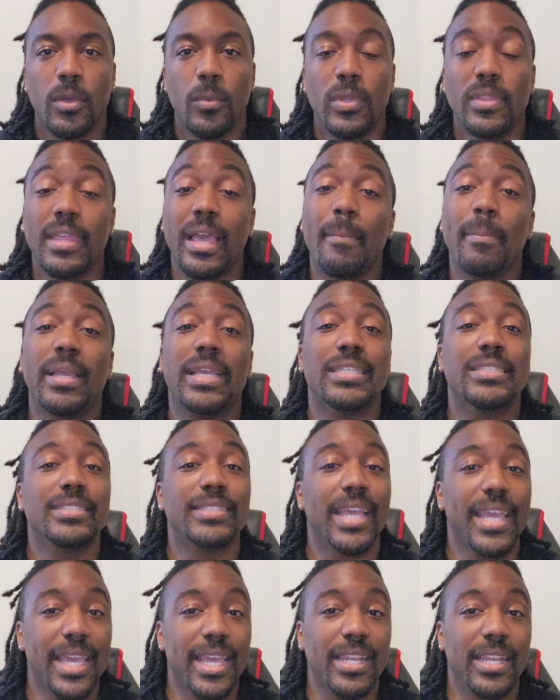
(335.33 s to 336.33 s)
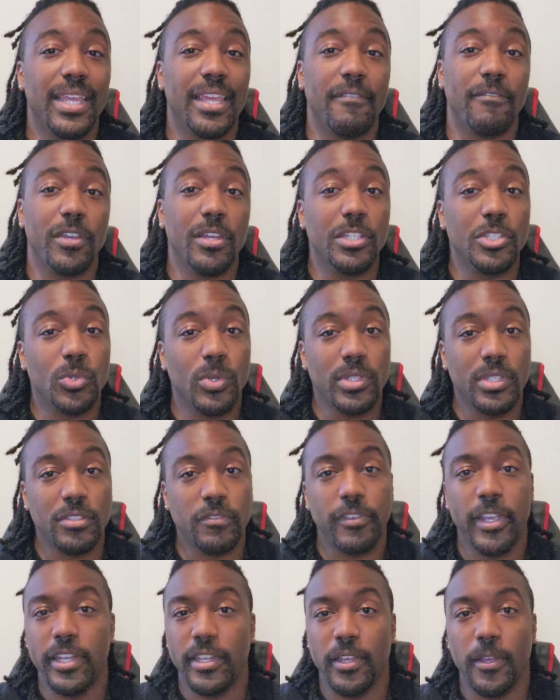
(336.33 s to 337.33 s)
With that being said, if you enjoyed
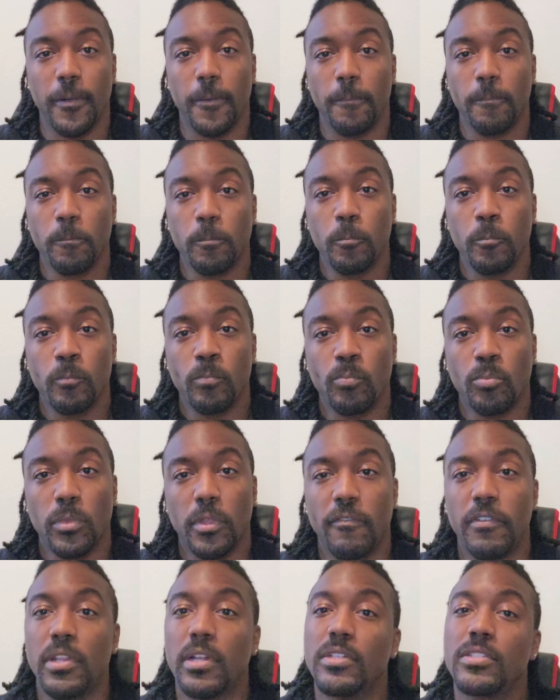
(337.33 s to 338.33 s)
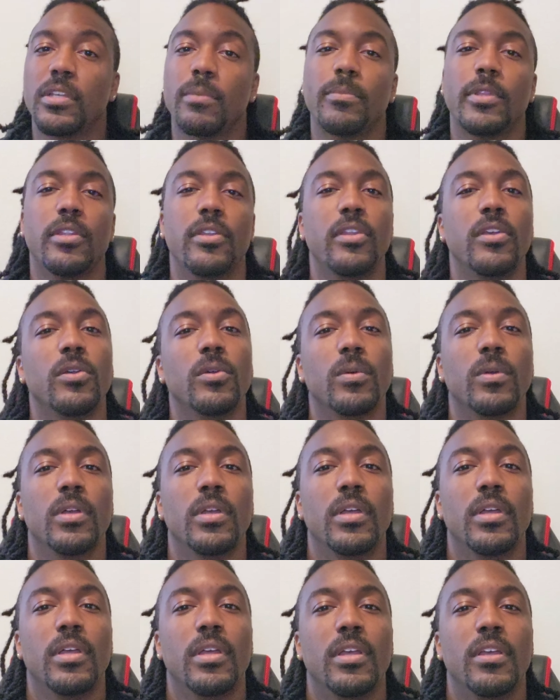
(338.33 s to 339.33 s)
this video, if you learned something new,
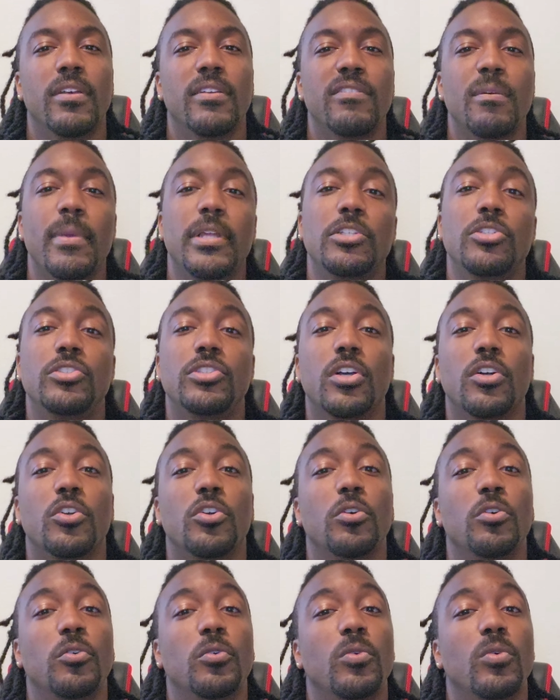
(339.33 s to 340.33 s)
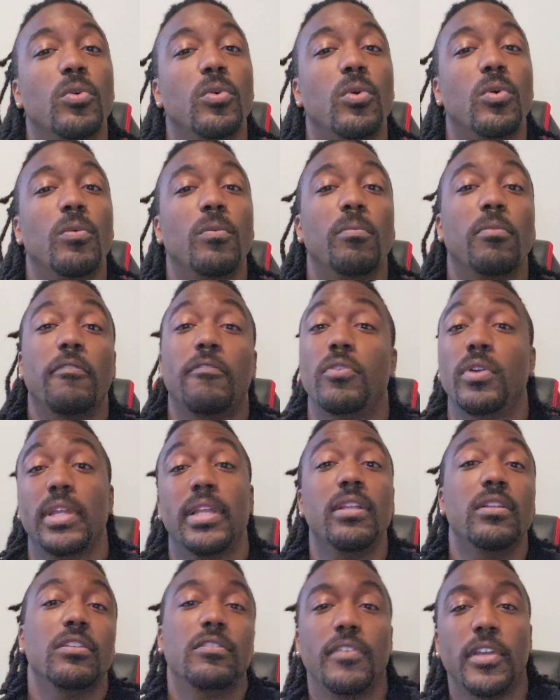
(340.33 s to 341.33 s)
if I made you chuckle before the
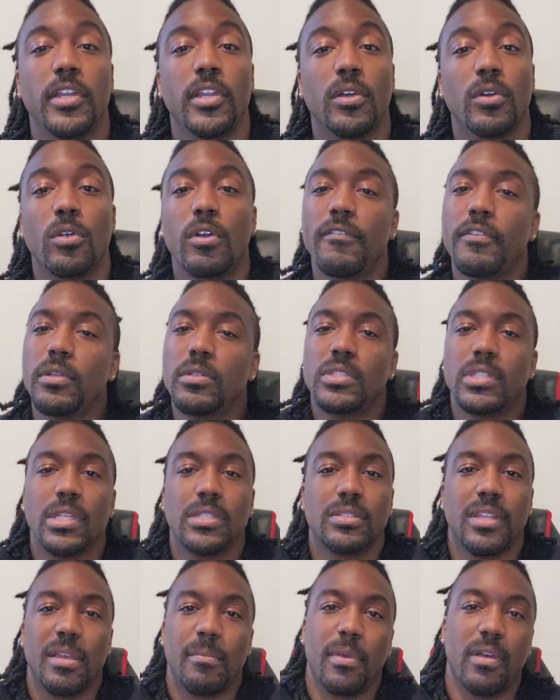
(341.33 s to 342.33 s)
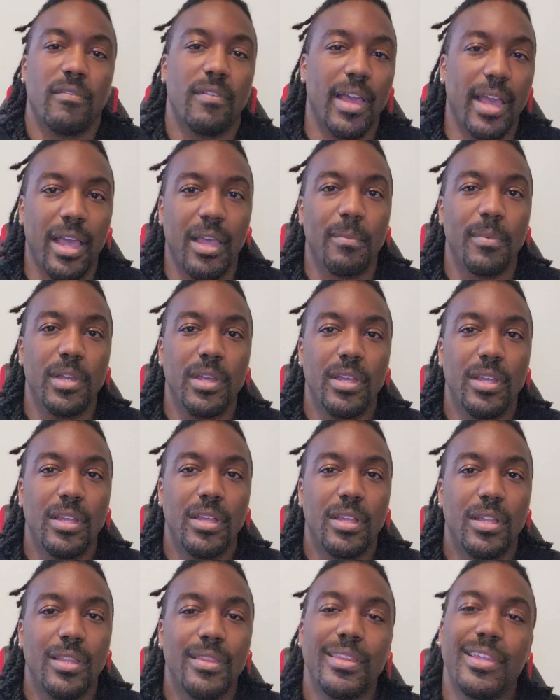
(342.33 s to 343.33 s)
end of this video, or if you just like my vibe,
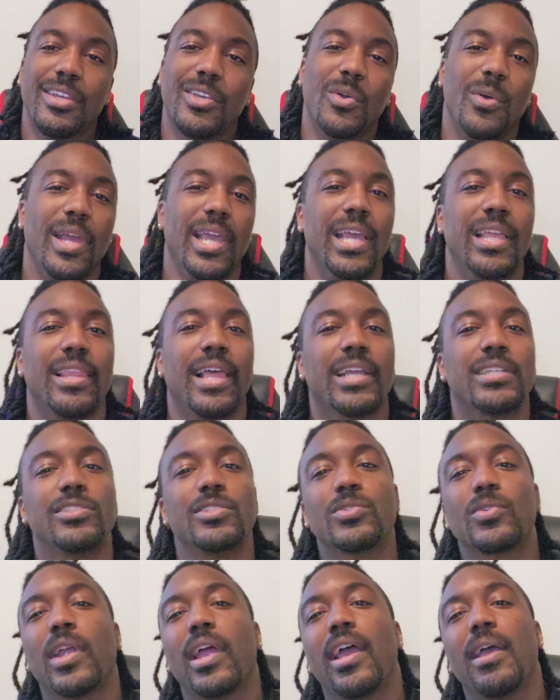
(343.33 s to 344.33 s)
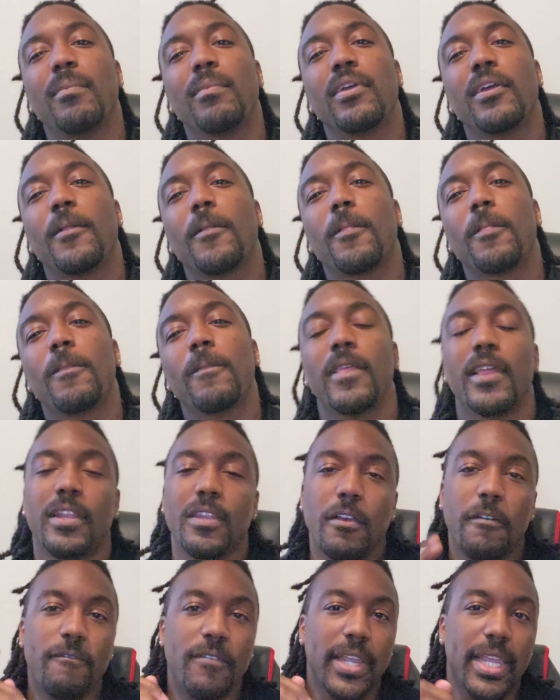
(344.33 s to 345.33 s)
please go ahead, like, and subscribe.
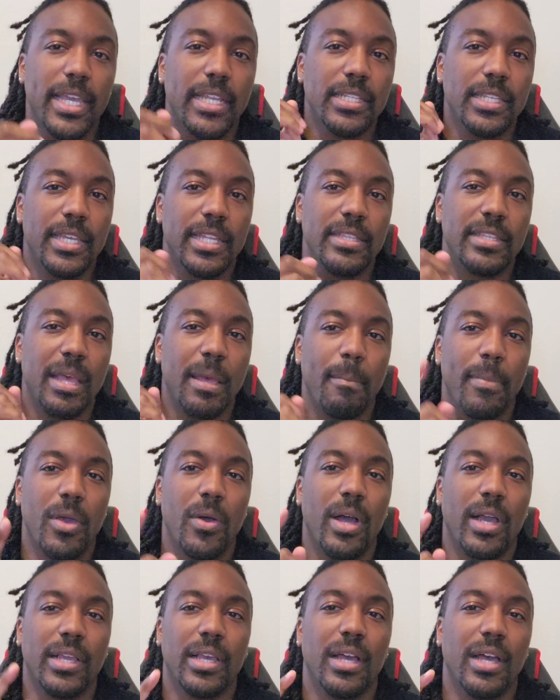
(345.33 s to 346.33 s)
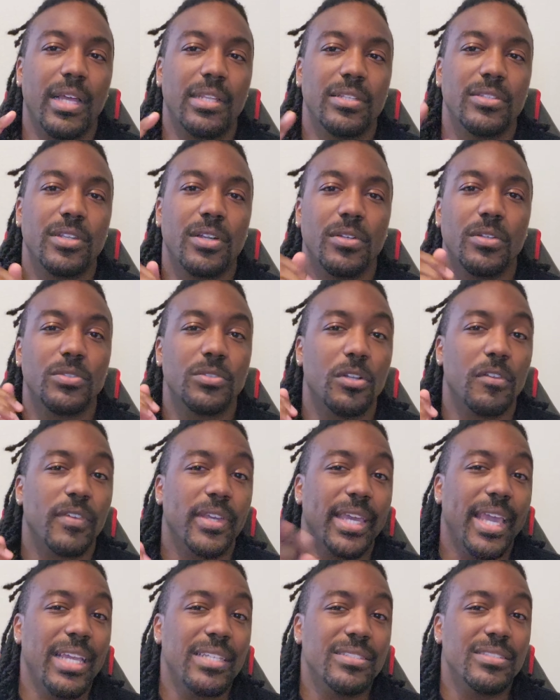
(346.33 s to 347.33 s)
And don't forget to hit that bell icon to turn those
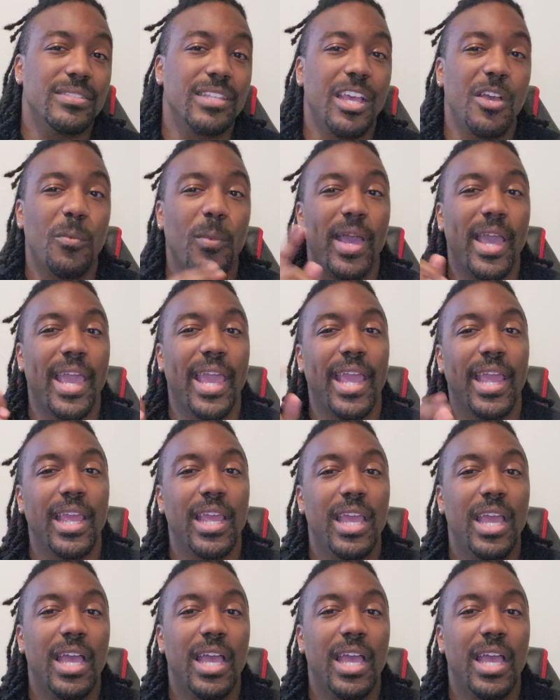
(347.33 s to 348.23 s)
notifications. That way,